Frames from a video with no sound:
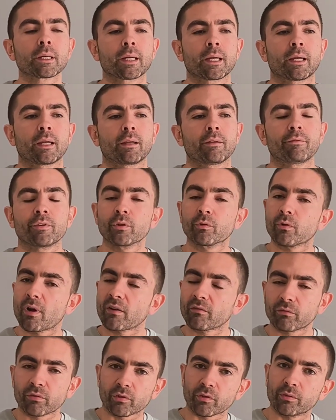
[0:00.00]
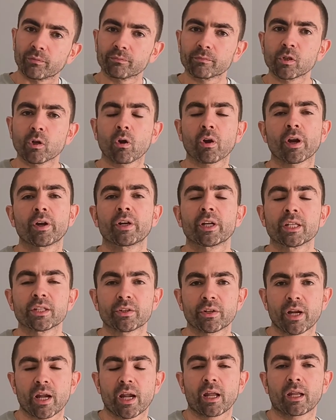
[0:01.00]
If you run for longer
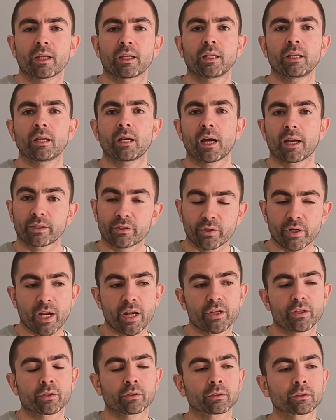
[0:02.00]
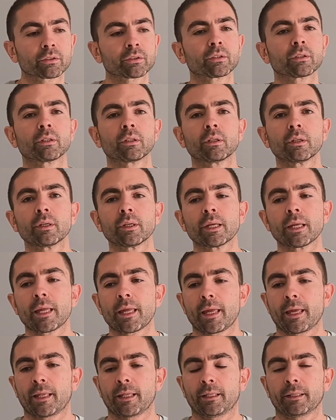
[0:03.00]
iterations,
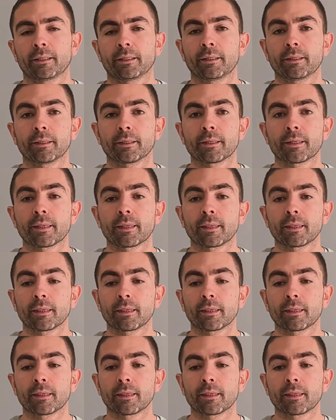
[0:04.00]
and